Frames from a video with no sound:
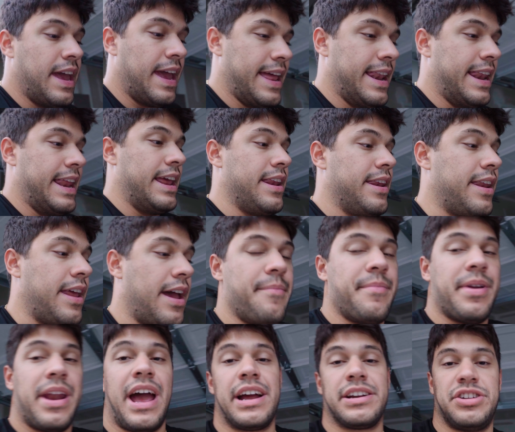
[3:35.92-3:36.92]
And then I'm
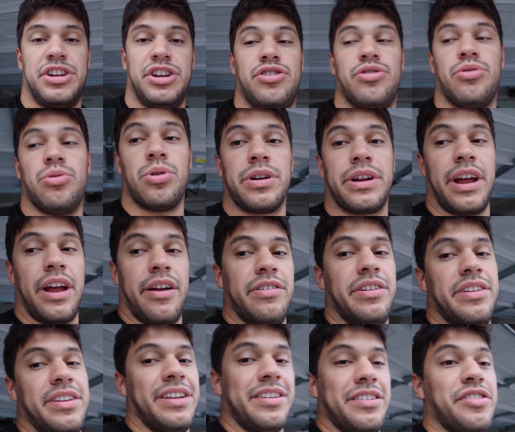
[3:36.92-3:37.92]
going to actually torque
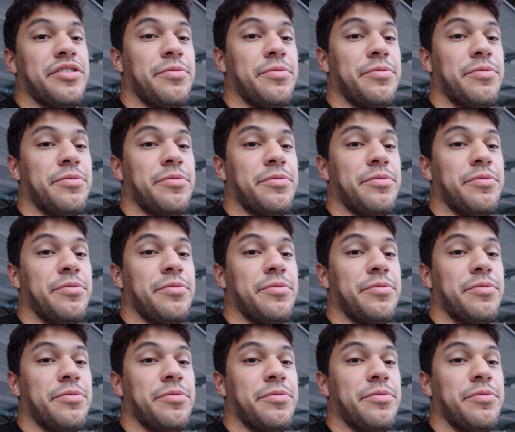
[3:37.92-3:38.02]
everything to